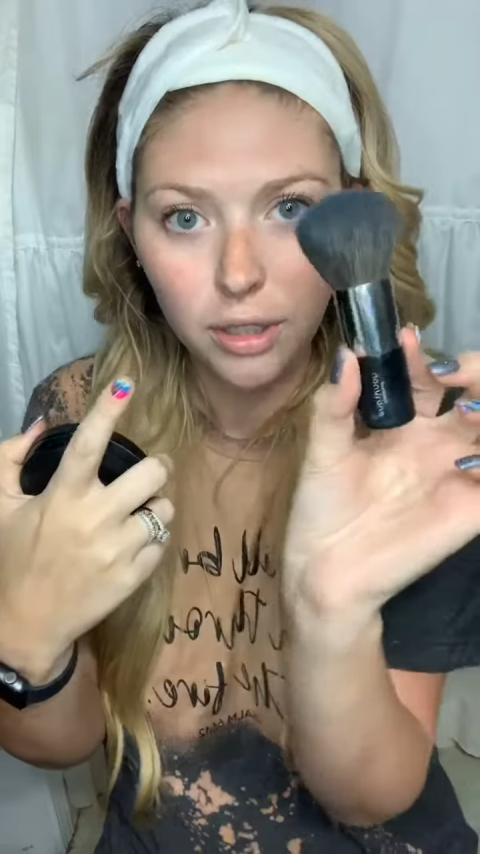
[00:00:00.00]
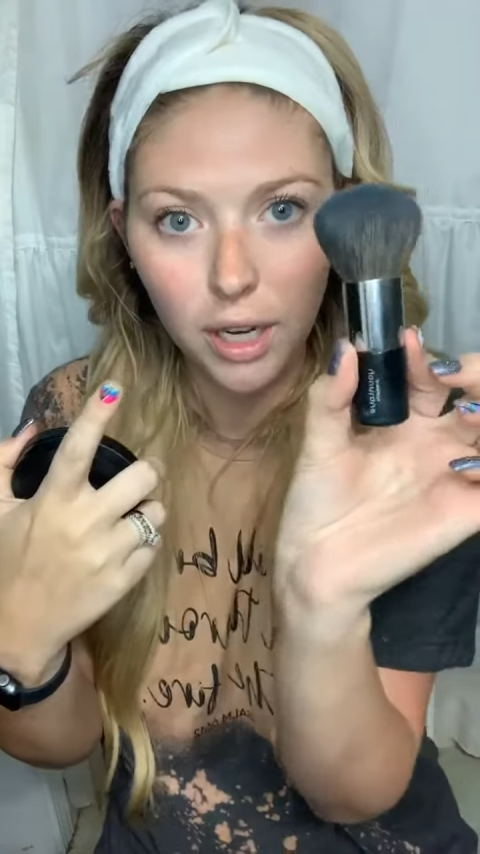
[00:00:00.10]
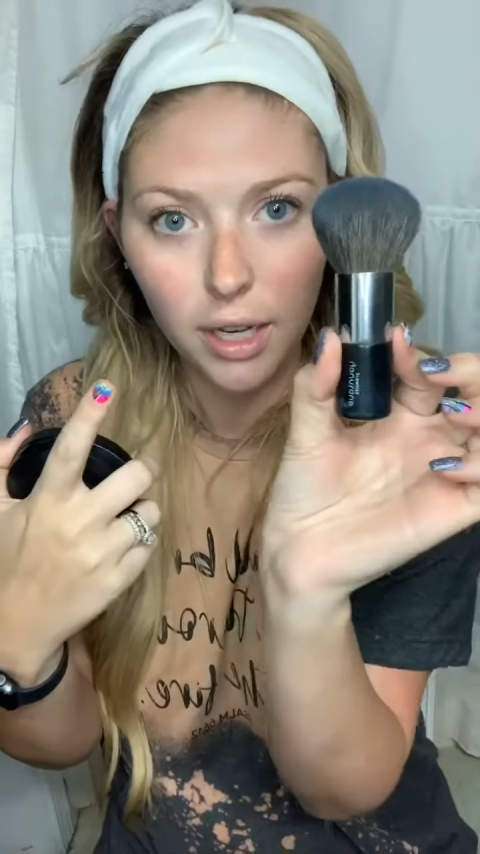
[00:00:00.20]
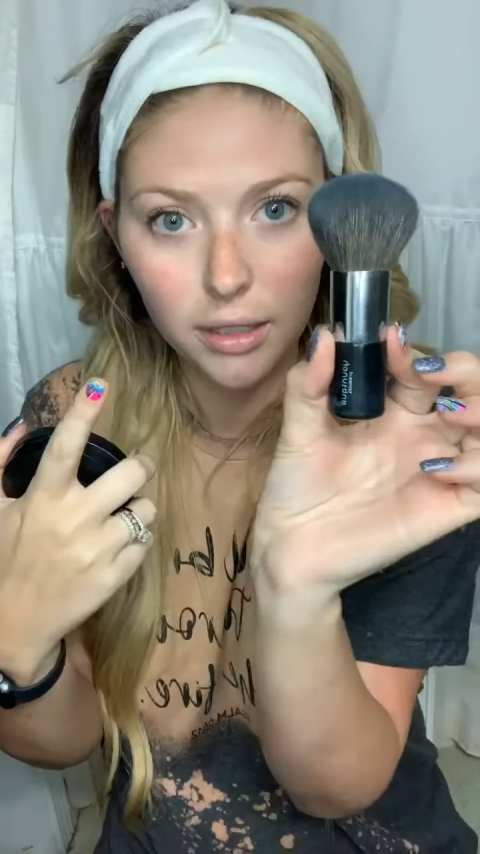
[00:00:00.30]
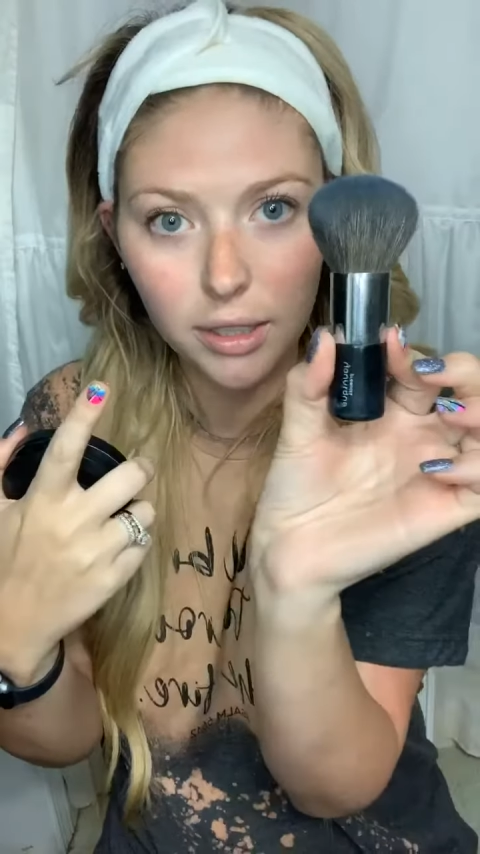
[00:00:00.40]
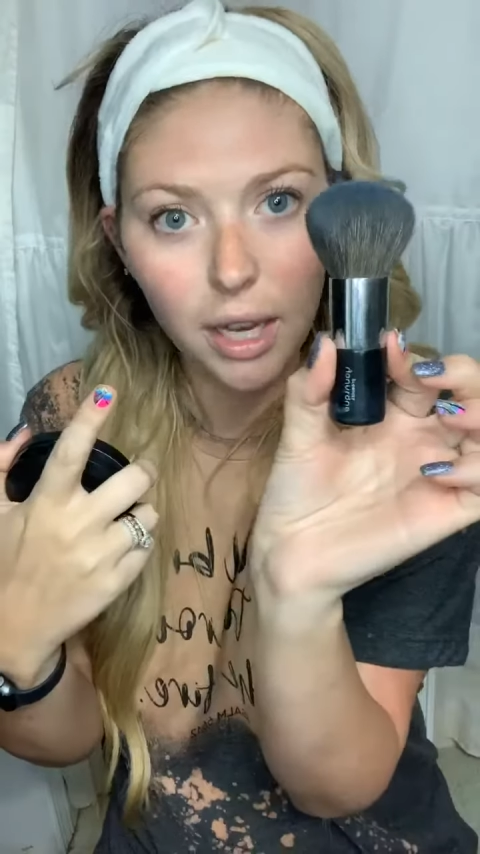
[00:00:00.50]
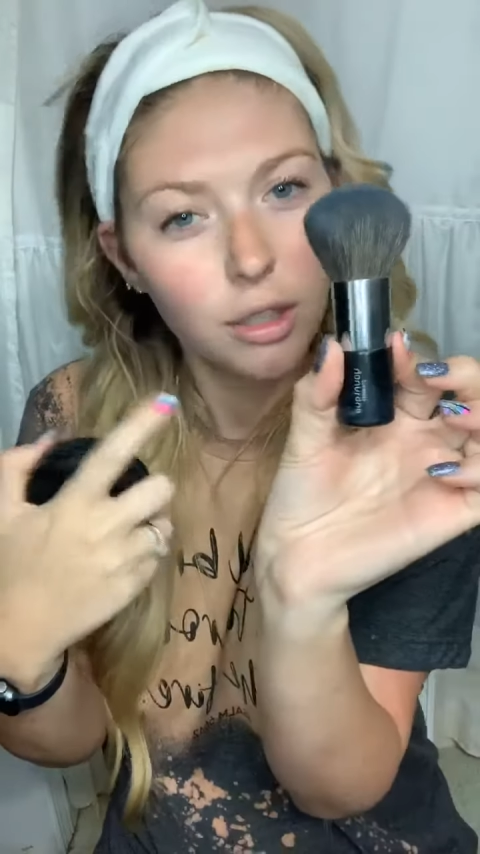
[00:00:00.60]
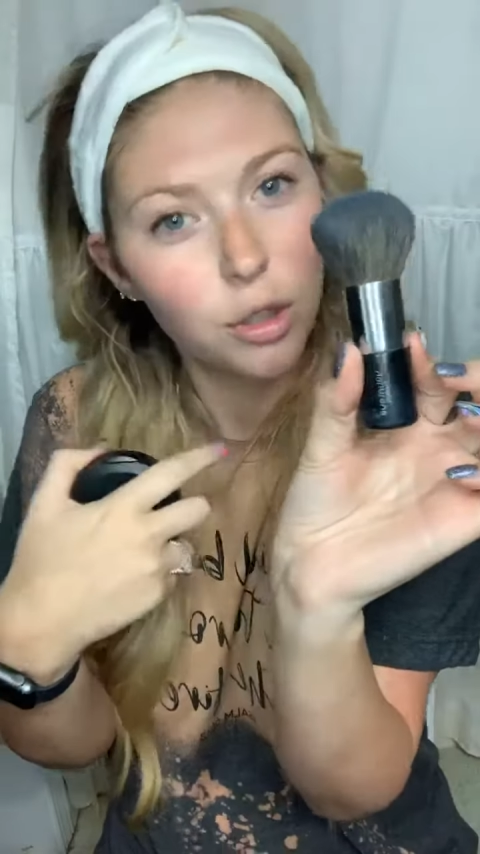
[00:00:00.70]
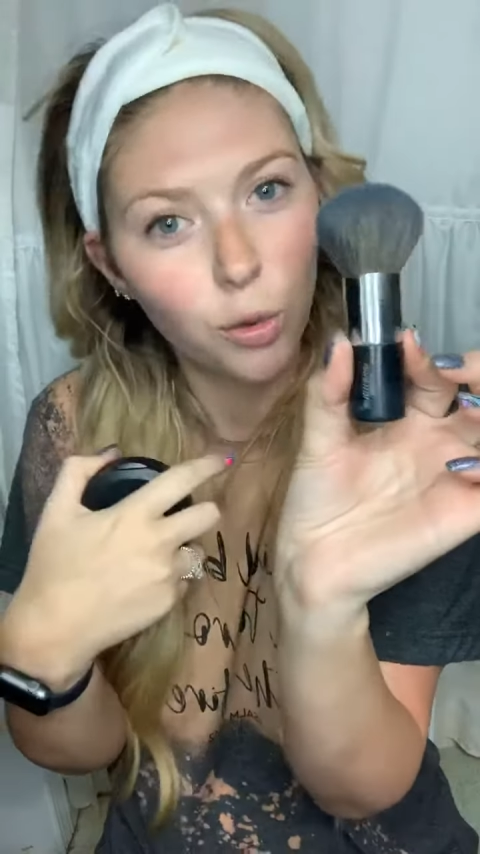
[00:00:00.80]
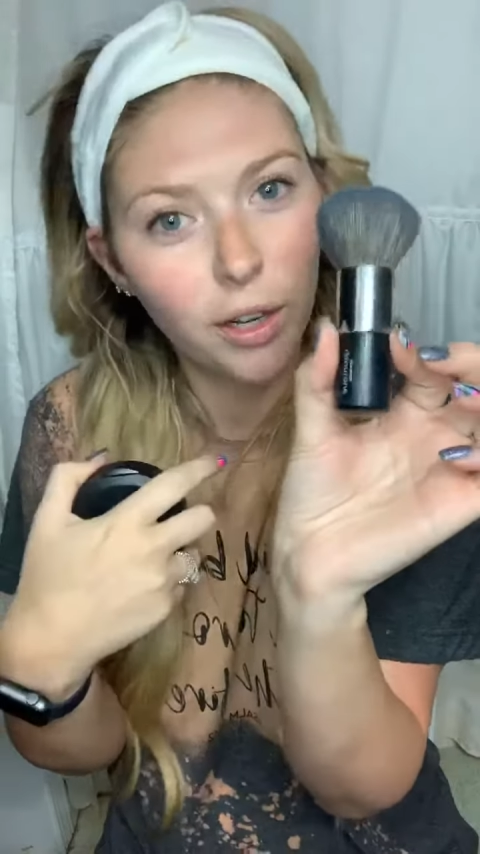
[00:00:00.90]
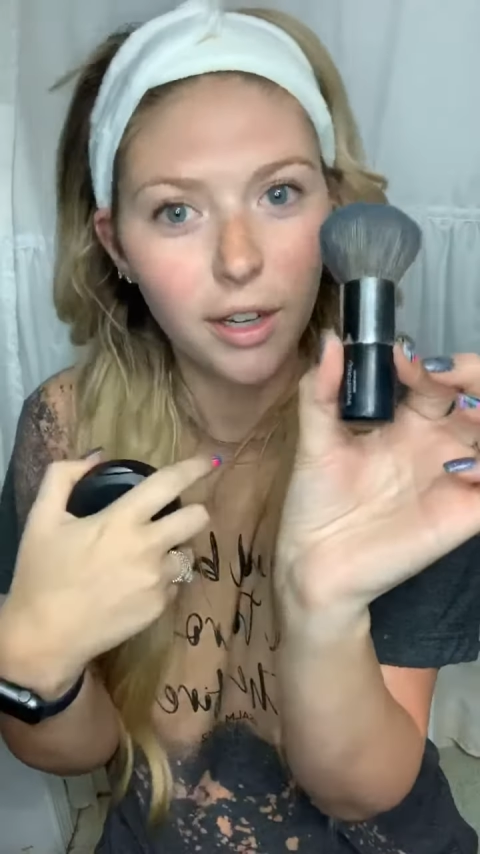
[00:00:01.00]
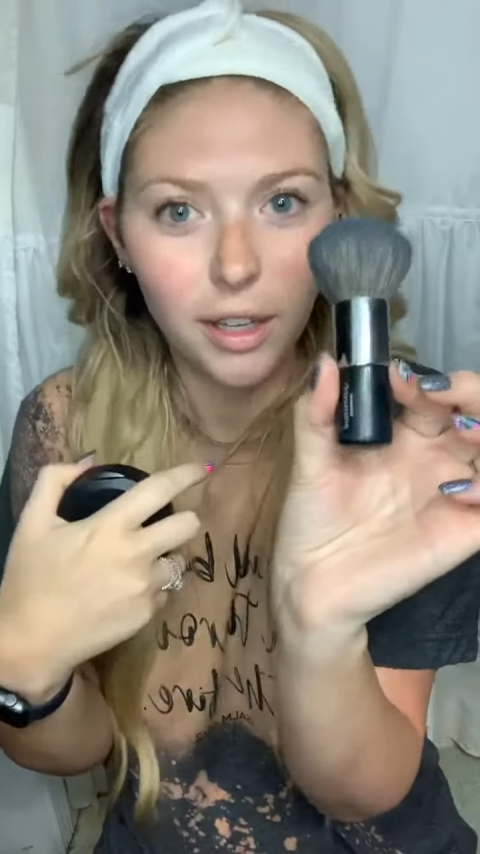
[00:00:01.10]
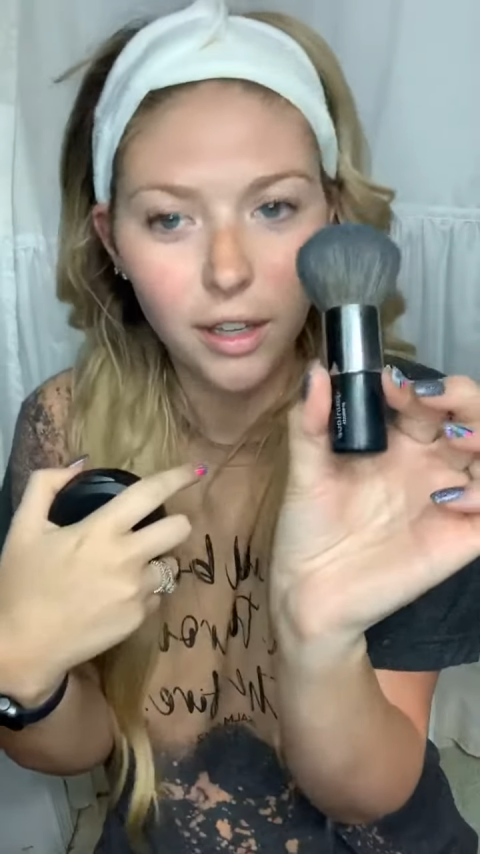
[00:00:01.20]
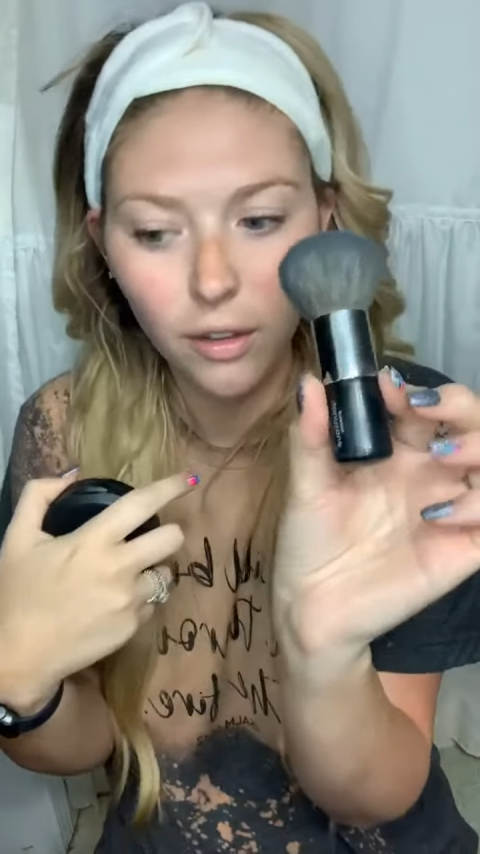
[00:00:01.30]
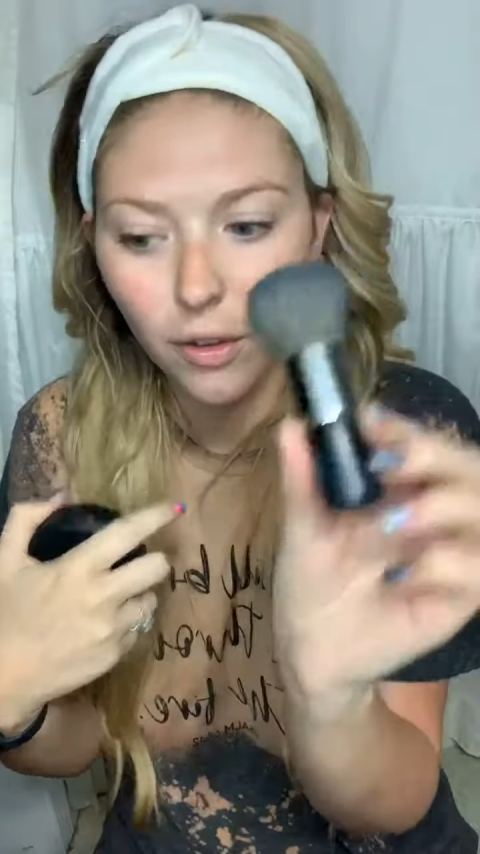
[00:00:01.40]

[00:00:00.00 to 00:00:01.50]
And it's kind of short and cute.